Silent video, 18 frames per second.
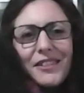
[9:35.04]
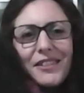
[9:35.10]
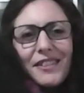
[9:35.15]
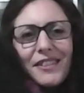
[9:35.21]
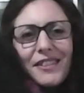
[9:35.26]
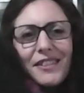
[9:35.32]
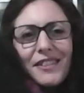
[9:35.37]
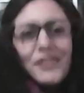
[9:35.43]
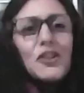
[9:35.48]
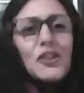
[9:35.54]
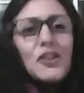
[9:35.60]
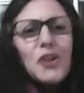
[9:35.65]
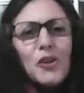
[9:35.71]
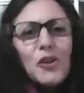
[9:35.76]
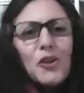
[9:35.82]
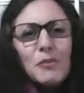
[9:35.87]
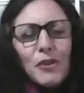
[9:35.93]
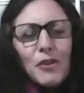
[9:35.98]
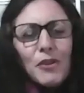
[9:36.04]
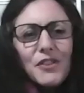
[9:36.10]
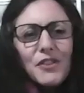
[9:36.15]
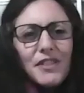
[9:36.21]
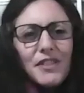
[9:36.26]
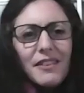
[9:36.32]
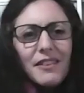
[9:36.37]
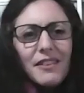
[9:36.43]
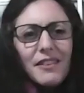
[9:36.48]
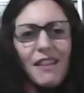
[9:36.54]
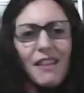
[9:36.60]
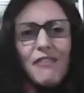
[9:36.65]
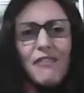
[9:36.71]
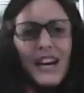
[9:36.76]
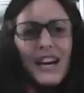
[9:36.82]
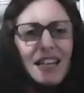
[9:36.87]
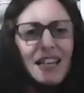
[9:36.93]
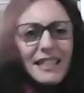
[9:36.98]
to the cosmos, and
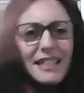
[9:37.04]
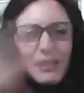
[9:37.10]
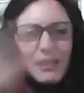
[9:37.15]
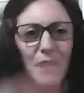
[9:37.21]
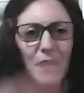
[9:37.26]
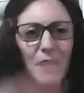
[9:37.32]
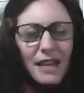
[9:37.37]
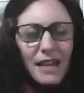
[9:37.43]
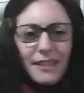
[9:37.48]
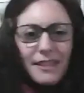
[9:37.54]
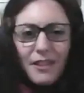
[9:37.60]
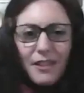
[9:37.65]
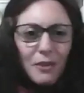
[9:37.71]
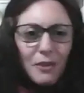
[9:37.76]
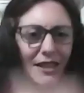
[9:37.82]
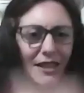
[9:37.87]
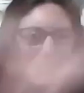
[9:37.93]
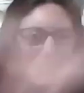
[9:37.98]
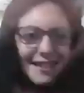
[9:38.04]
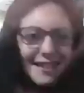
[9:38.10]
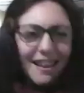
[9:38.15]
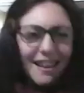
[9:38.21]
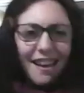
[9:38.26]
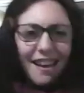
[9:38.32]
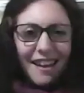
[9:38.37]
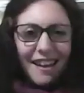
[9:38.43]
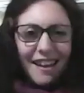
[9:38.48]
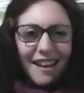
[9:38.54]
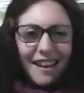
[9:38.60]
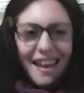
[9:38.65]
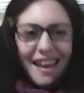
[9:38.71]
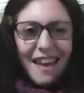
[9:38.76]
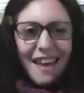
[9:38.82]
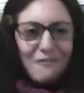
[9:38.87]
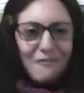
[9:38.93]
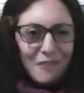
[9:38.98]
that is space. So it's
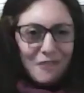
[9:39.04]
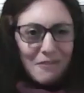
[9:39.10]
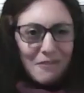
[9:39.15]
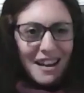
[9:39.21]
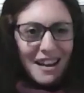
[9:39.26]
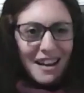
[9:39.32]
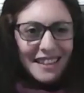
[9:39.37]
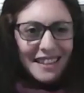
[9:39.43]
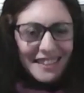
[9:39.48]
everywhere.